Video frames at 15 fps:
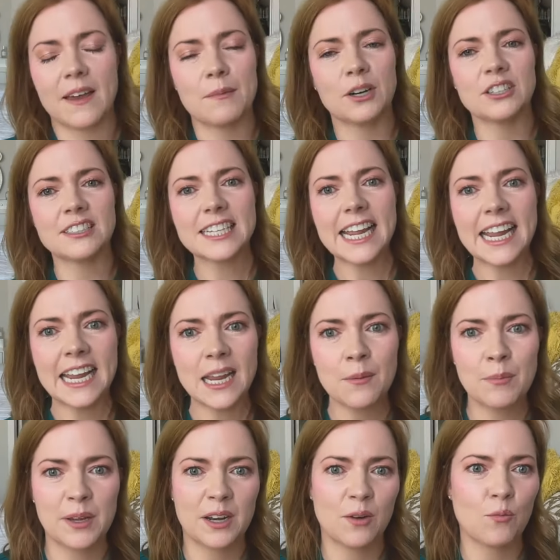them on
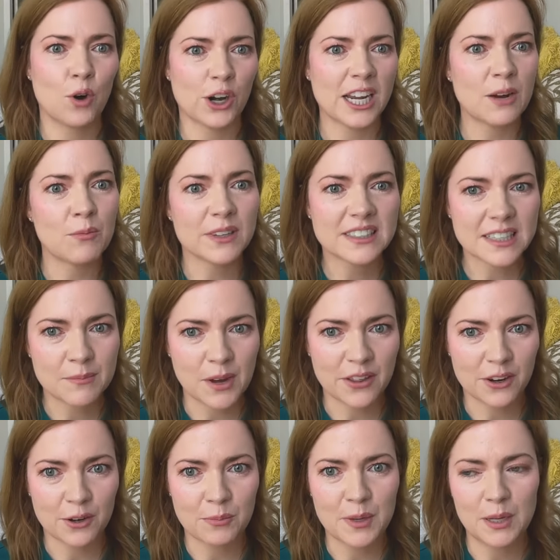tape and, and working with some
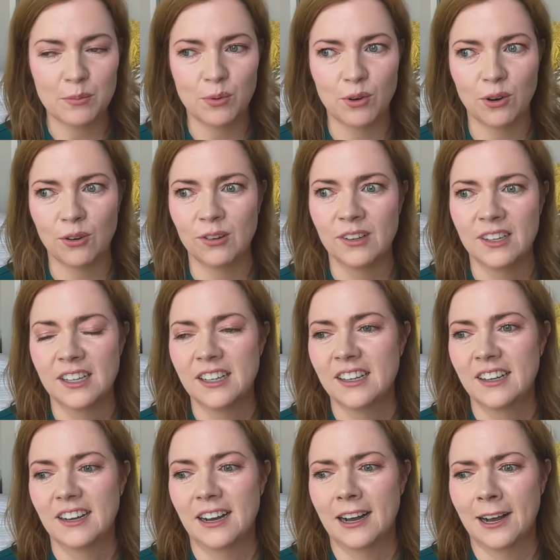other people
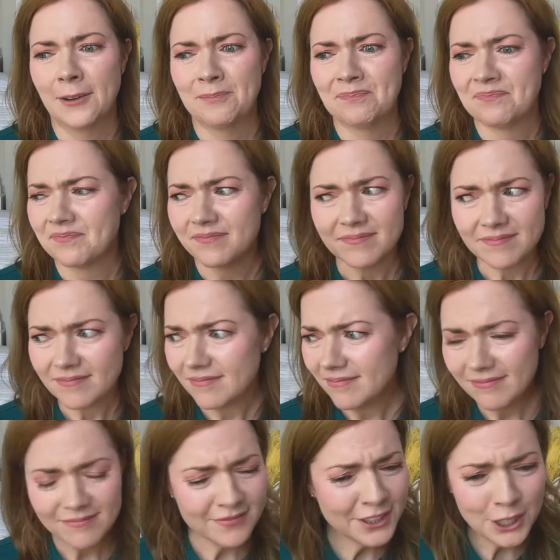um,
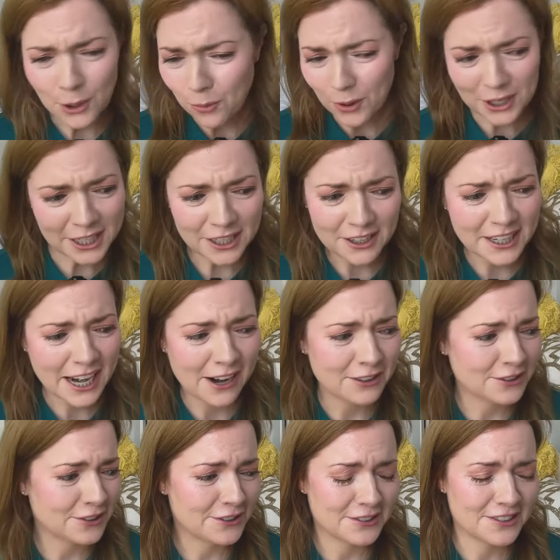you know, working on
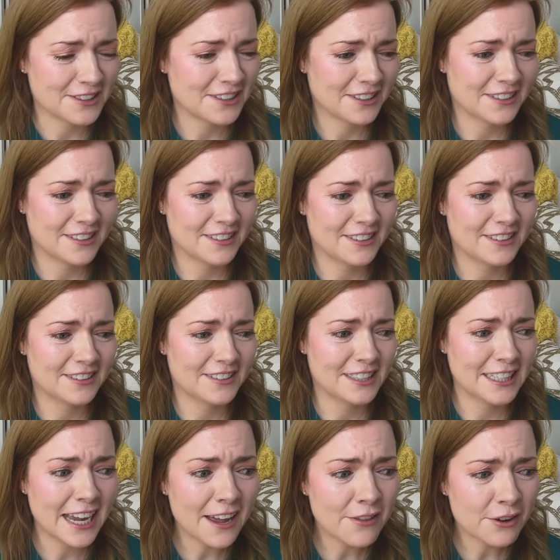characters
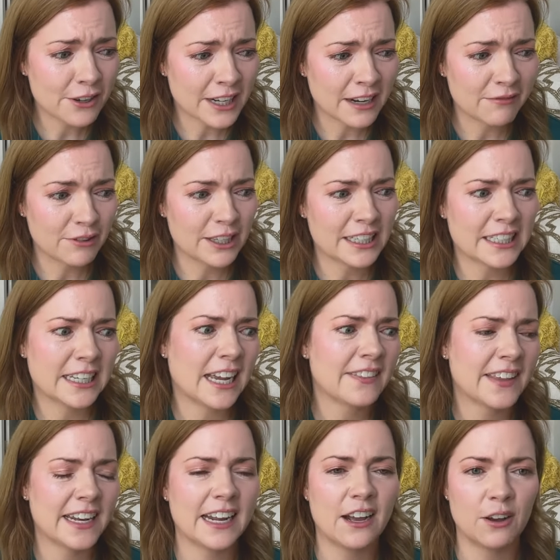together. And I feel like,
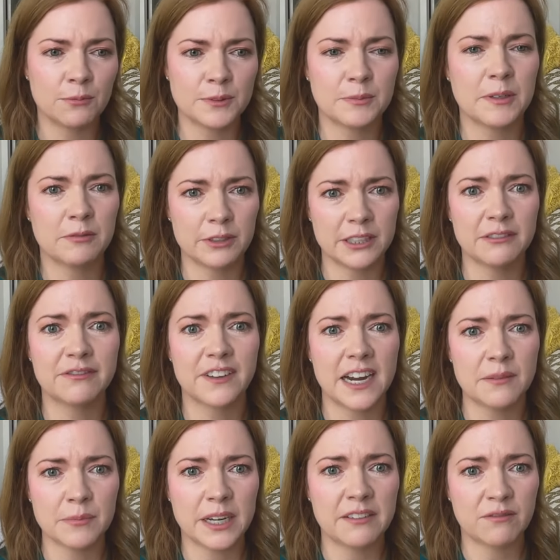again, that helped me really
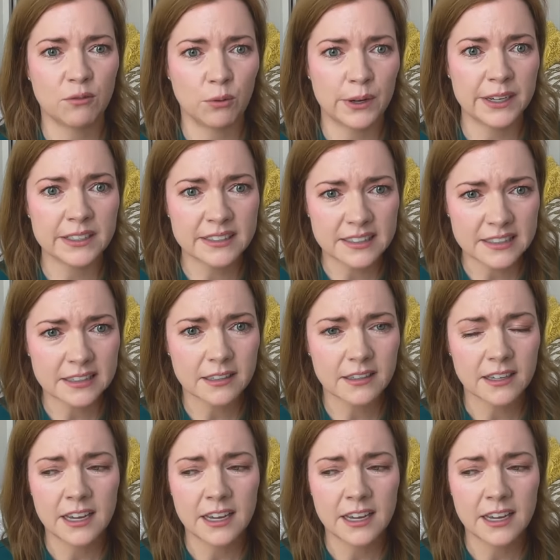find my voice,